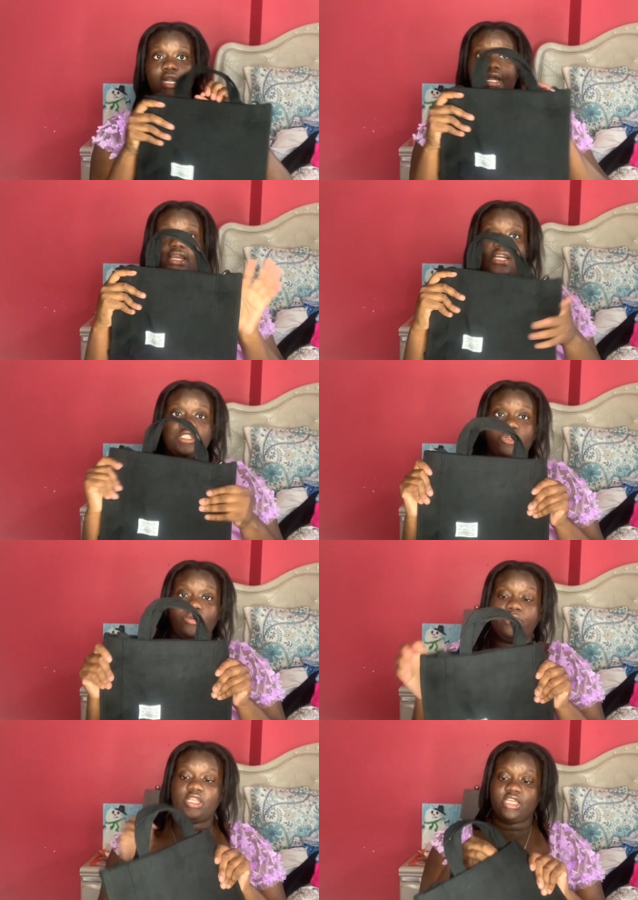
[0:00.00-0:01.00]
A nice little
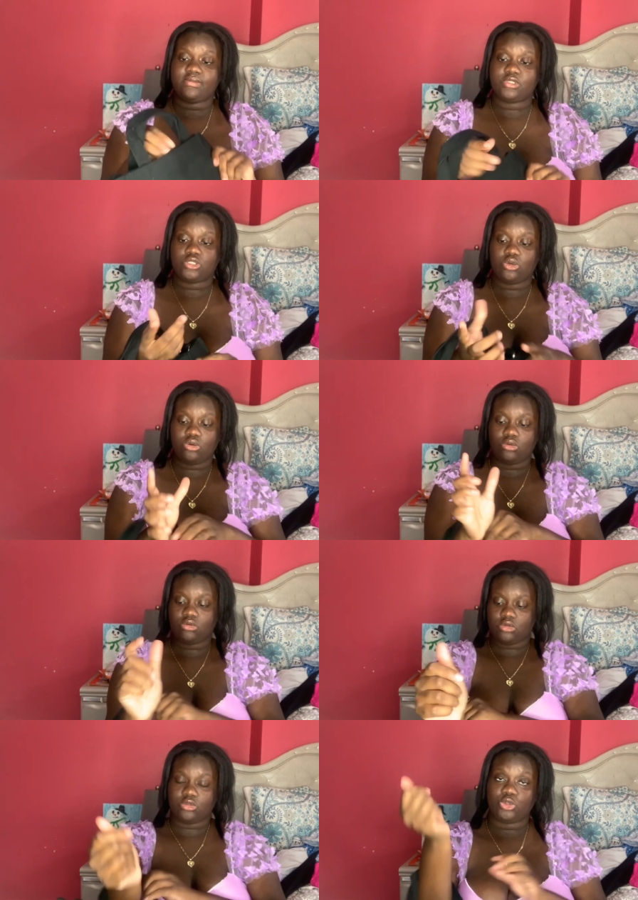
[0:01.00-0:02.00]
medium sole
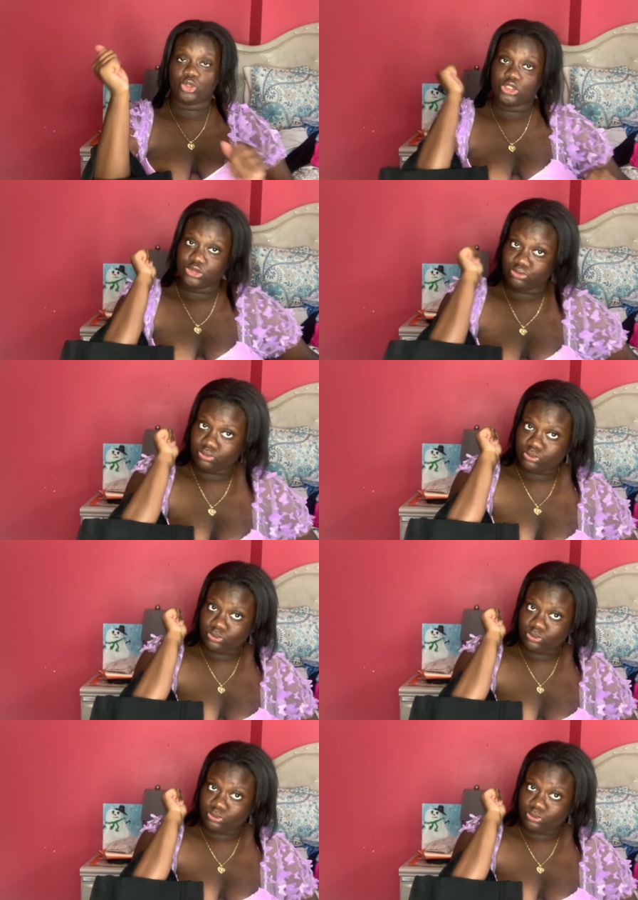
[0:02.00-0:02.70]
put on.